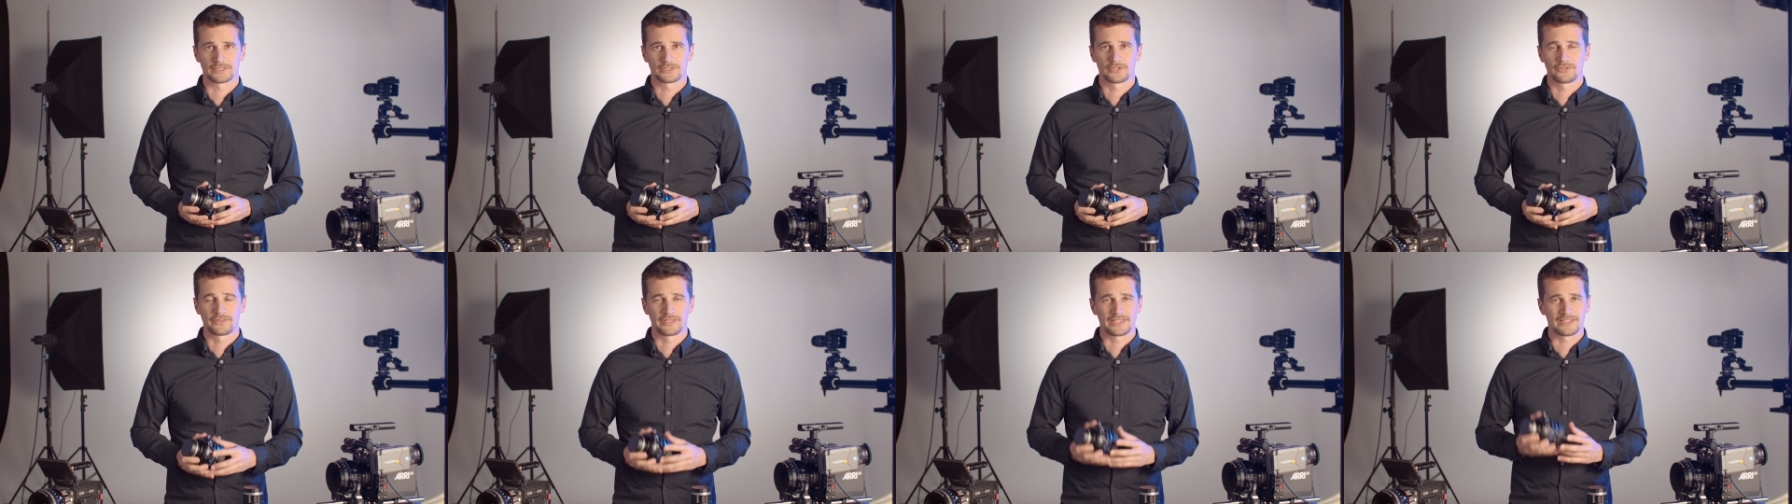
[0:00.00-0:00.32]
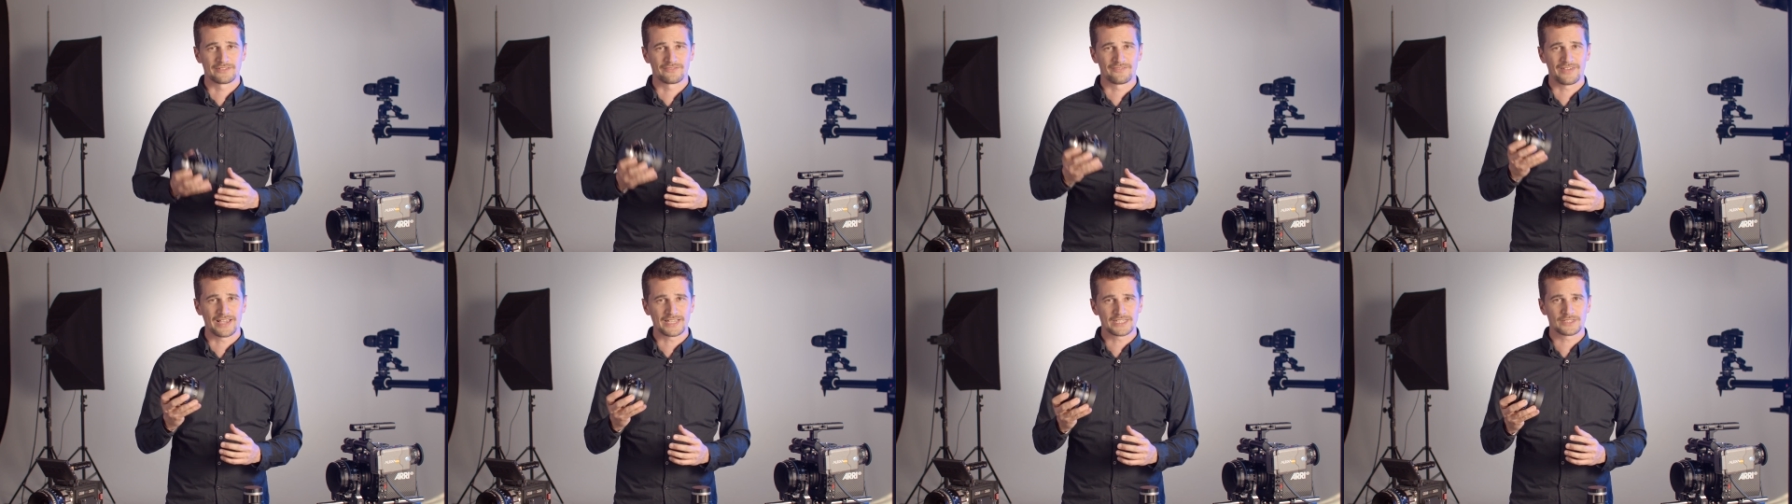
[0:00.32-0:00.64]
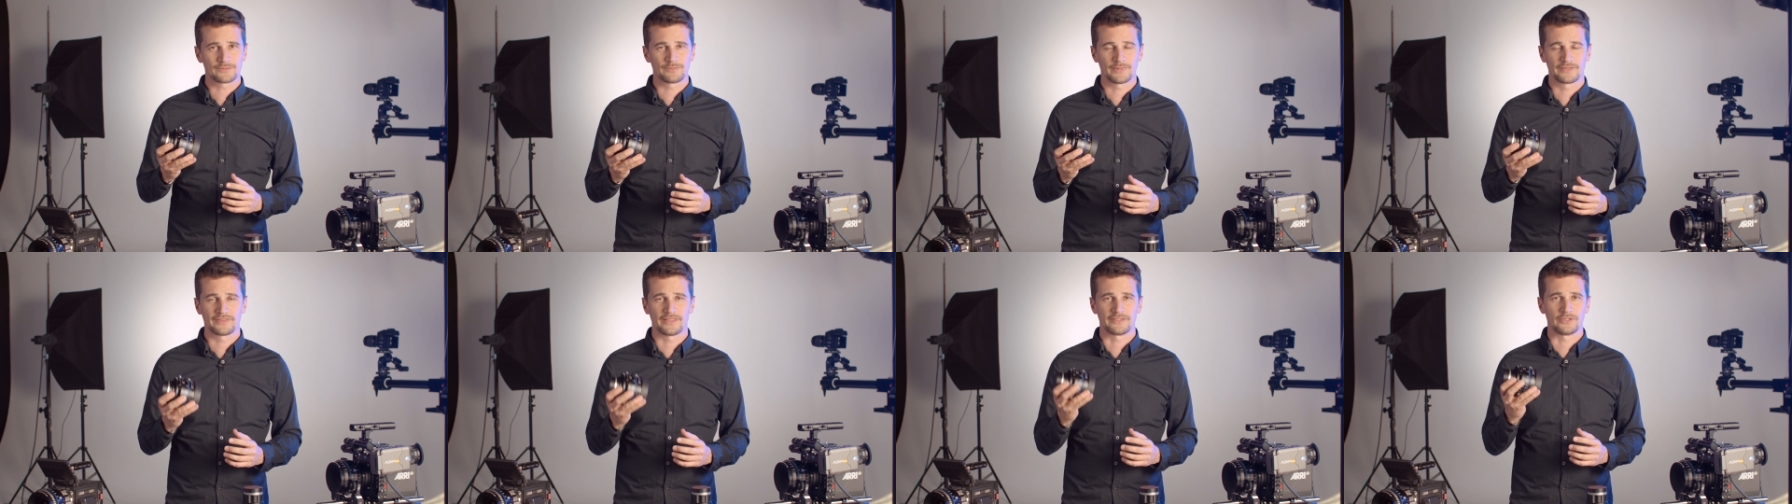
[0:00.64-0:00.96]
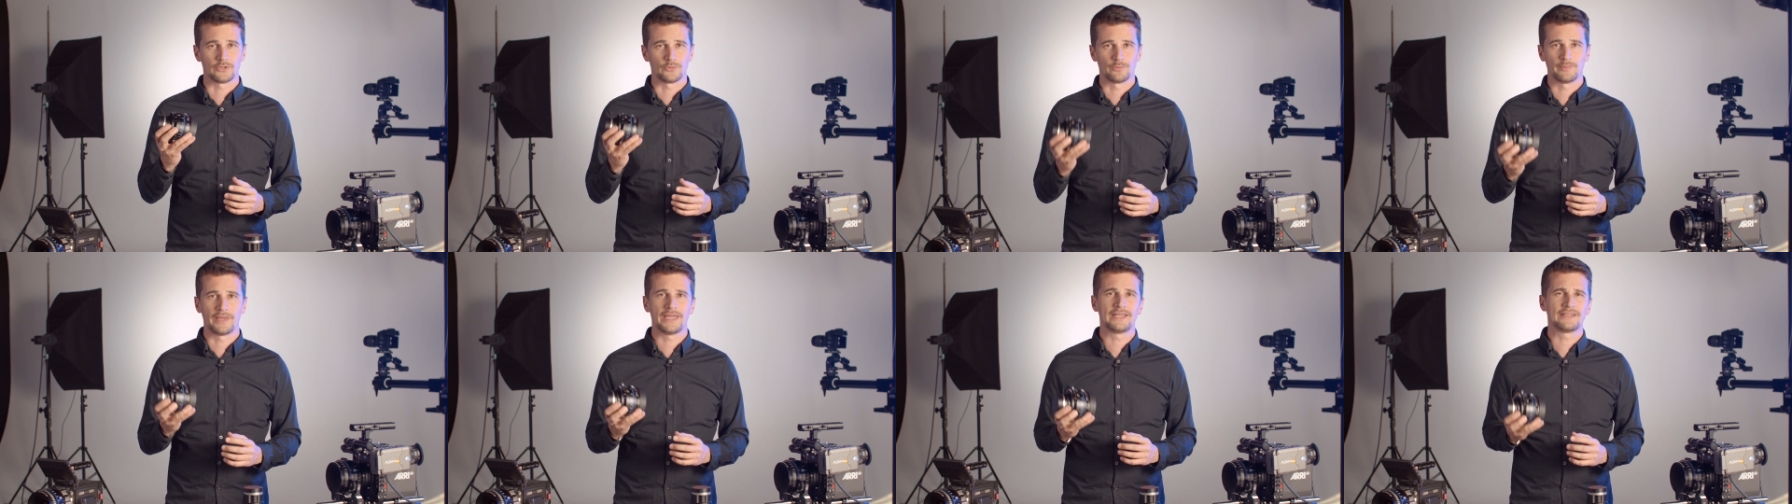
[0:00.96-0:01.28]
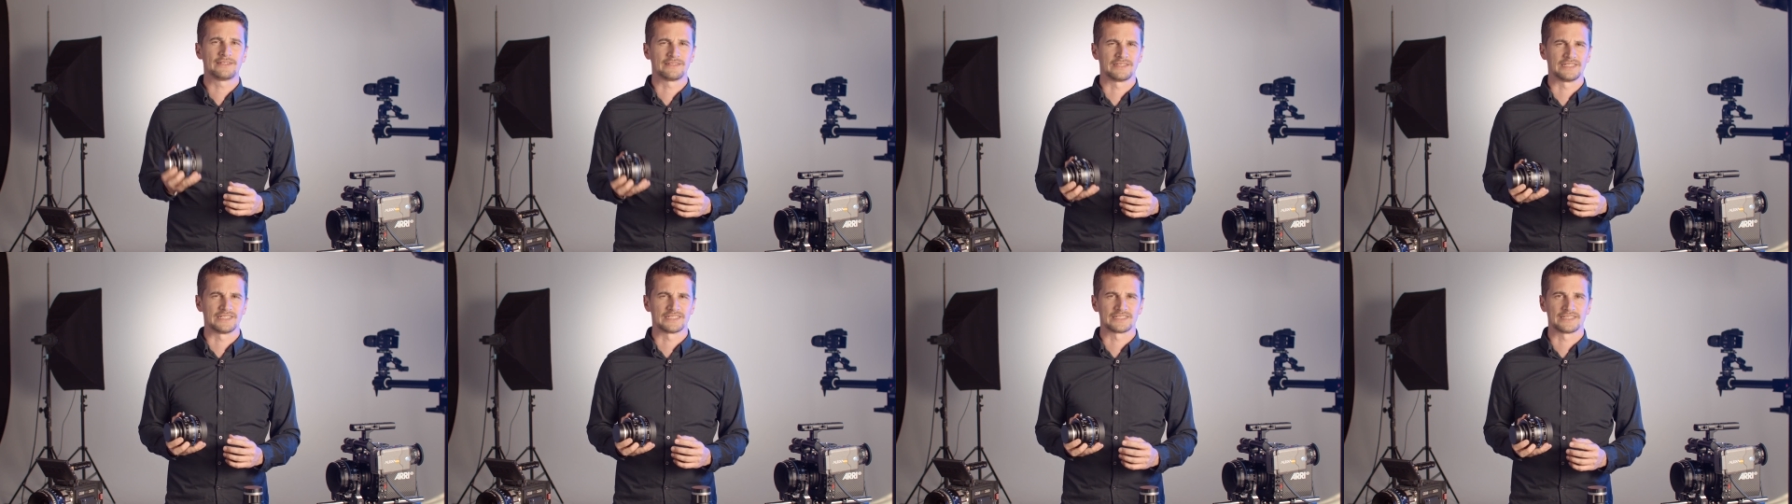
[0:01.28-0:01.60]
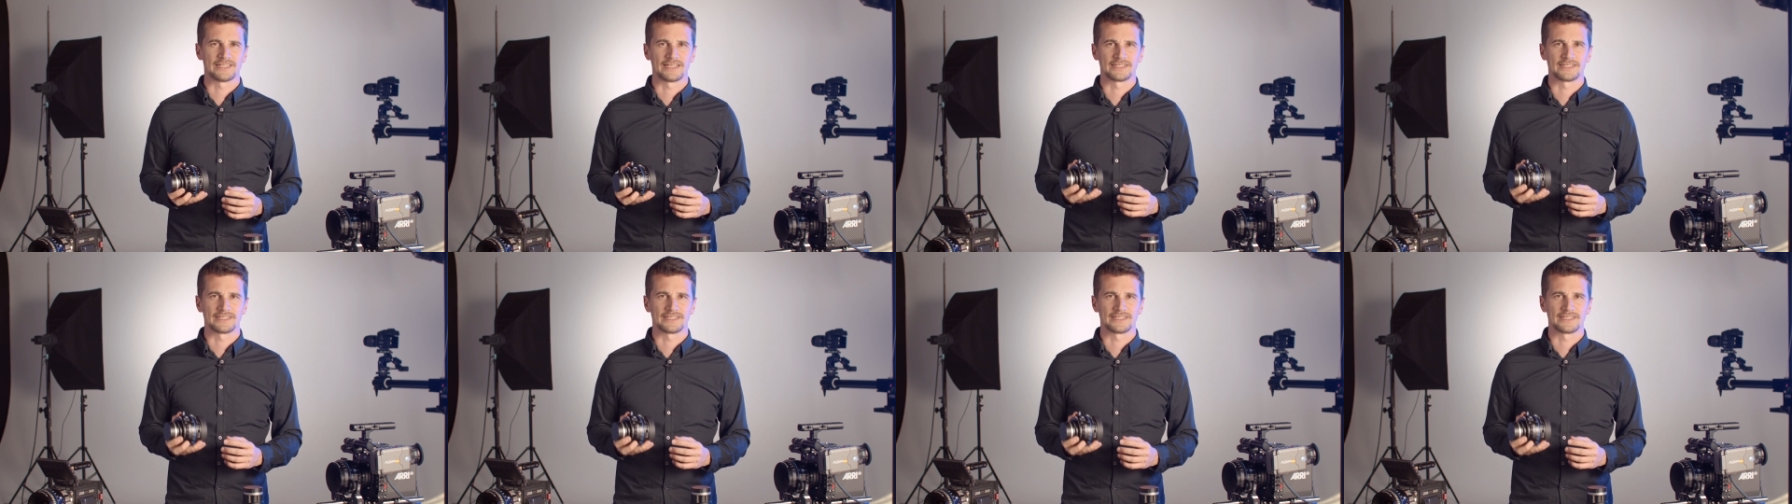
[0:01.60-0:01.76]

So the investment that you made in these